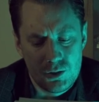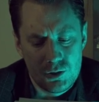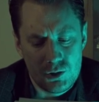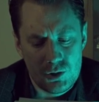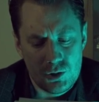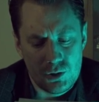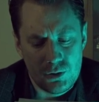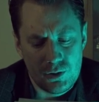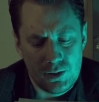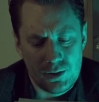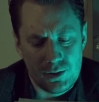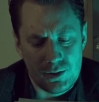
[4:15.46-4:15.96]

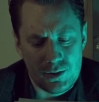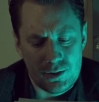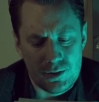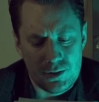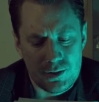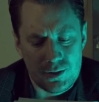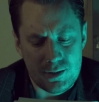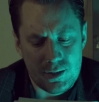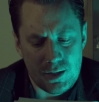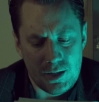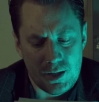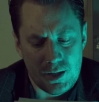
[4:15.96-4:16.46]
During
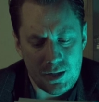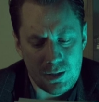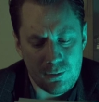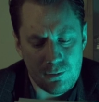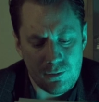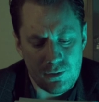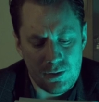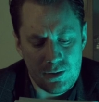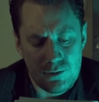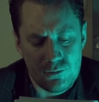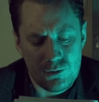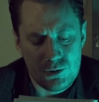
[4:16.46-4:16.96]
this
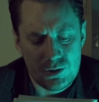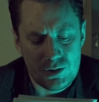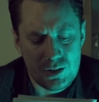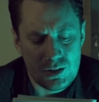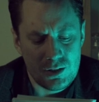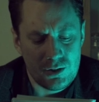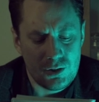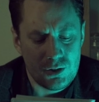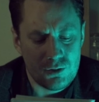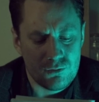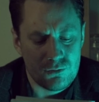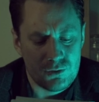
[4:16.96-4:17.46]
time, there was a
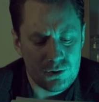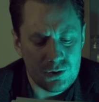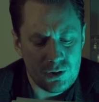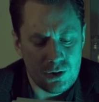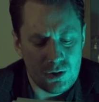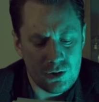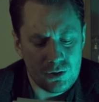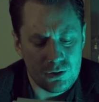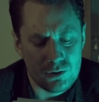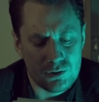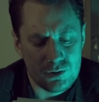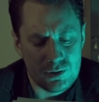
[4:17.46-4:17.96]
lot of
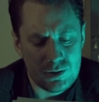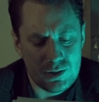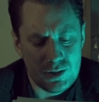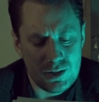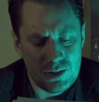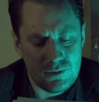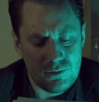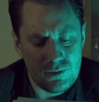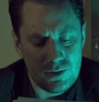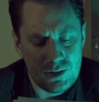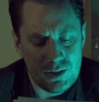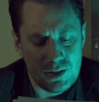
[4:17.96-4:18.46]
talk on
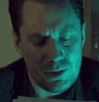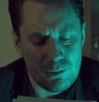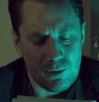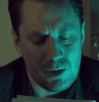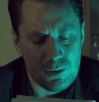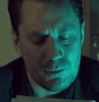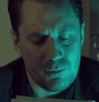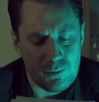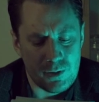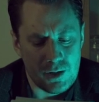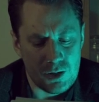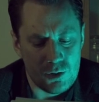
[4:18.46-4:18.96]
TV
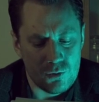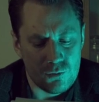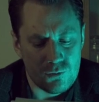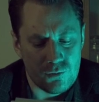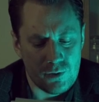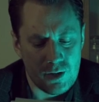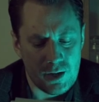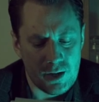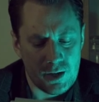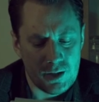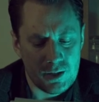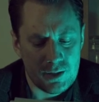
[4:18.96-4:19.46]
about
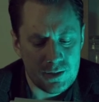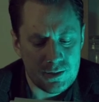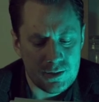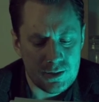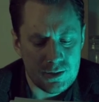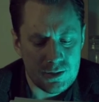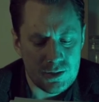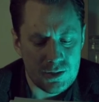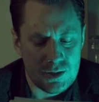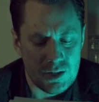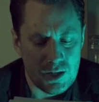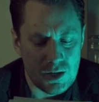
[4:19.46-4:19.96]
pedophiles
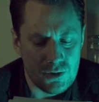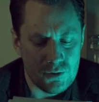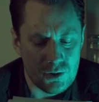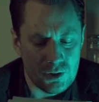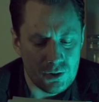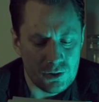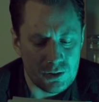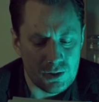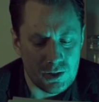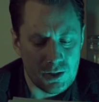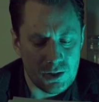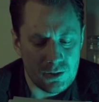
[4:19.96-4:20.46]
and
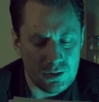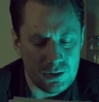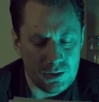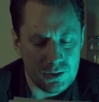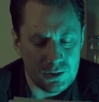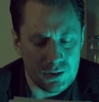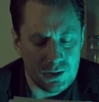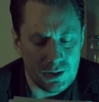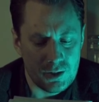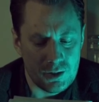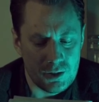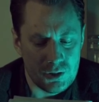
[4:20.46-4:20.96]
serial
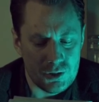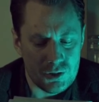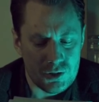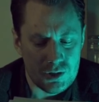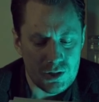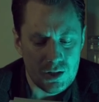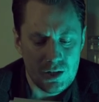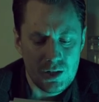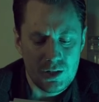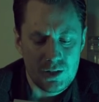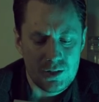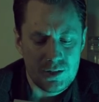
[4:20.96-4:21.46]

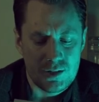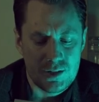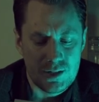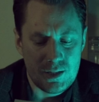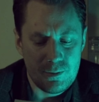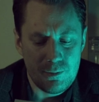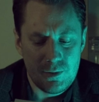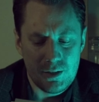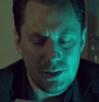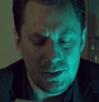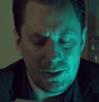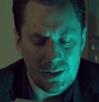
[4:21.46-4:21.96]
killers
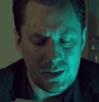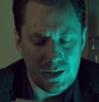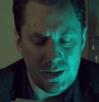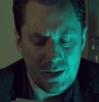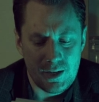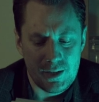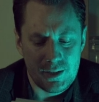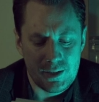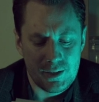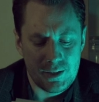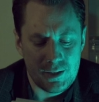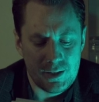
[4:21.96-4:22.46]
seemingly
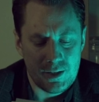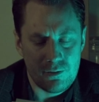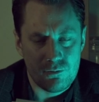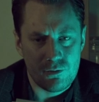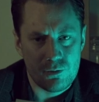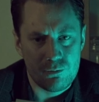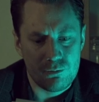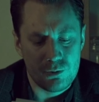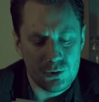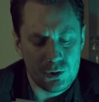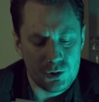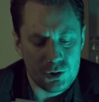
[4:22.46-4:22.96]
hiding in
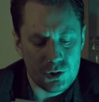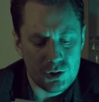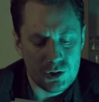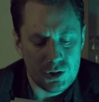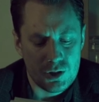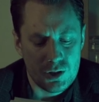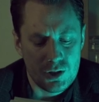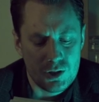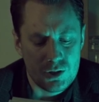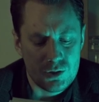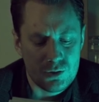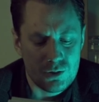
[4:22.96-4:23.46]
every bush,
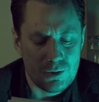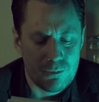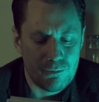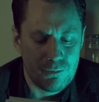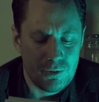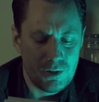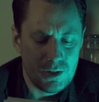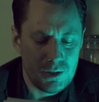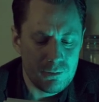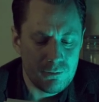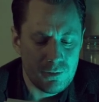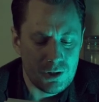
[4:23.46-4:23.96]
so I
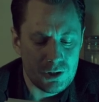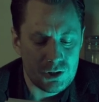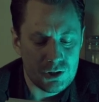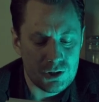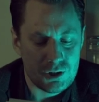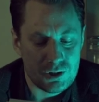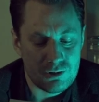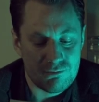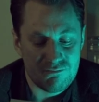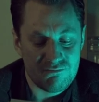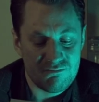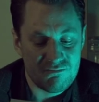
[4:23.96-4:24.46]
pretty
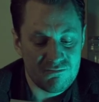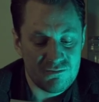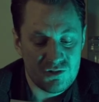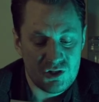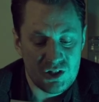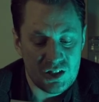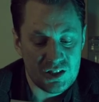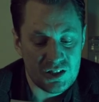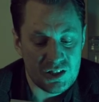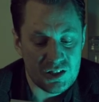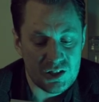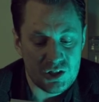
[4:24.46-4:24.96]
much
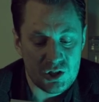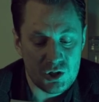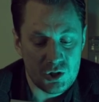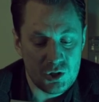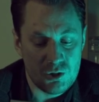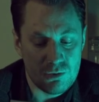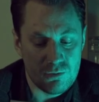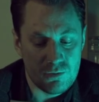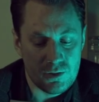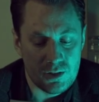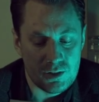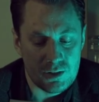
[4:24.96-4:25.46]
just
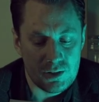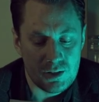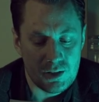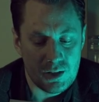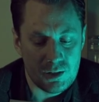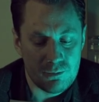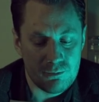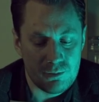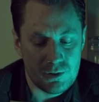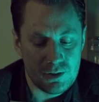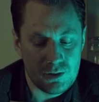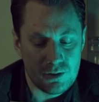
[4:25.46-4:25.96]
assumed that he
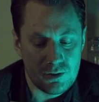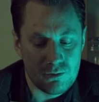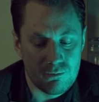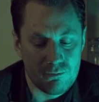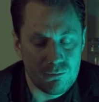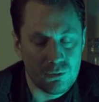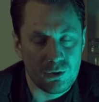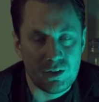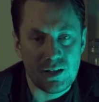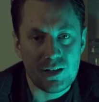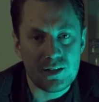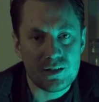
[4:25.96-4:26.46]
had been
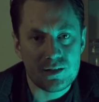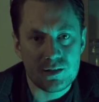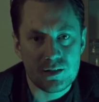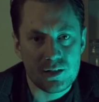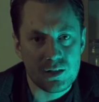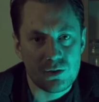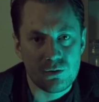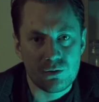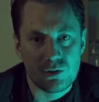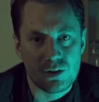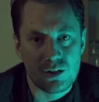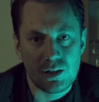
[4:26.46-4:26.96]

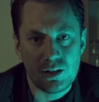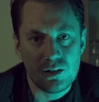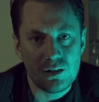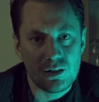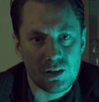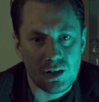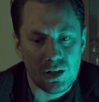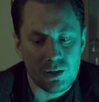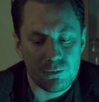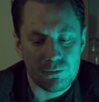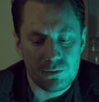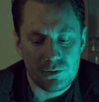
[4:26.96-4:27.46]
molested or
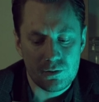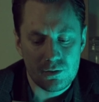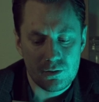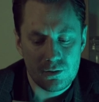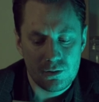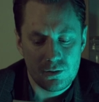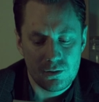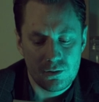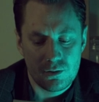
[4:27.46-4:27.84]
kidnapped.